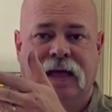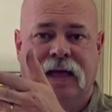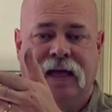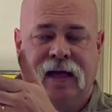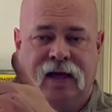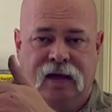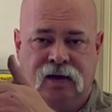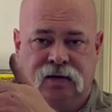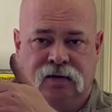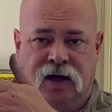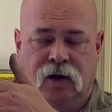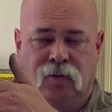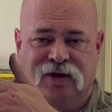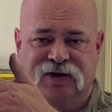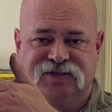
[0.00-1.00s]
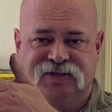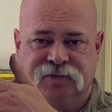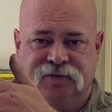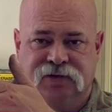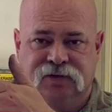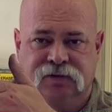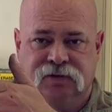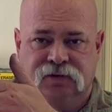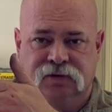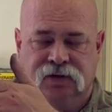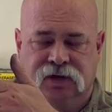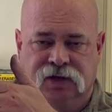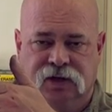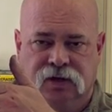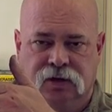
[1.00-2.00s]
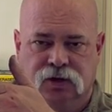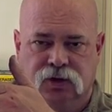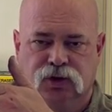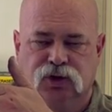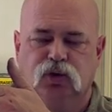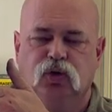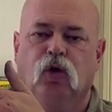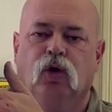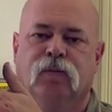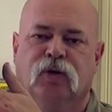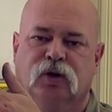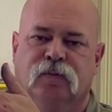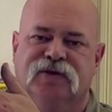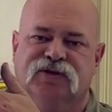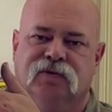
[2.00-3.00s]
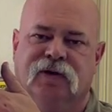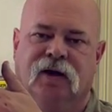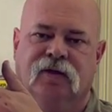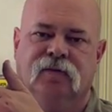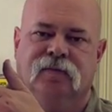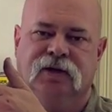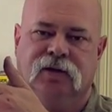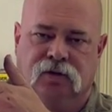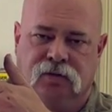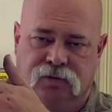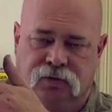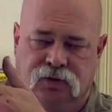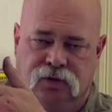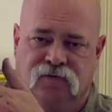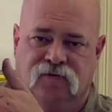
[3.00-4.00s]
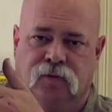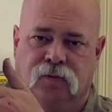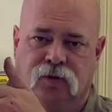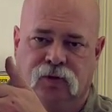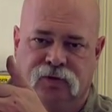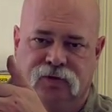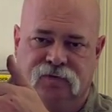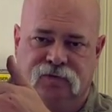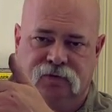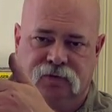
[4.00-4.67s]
and I wanted something, a good dual purpose round that'd be good for both